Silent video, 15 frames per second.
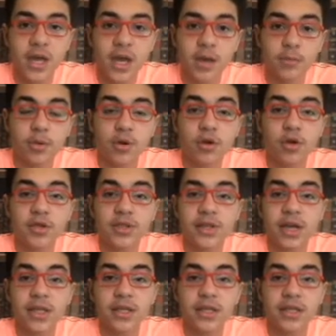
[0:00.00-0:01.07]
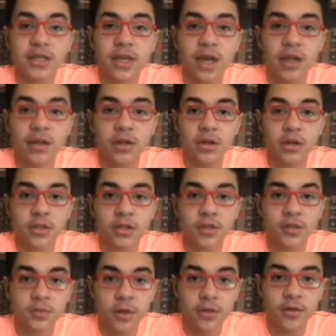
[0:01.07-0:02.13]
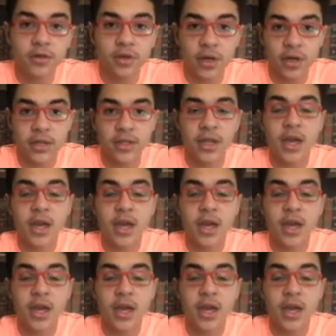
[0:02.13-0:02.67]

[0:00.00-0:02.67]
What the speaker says: because Sadie and Carter's mother died.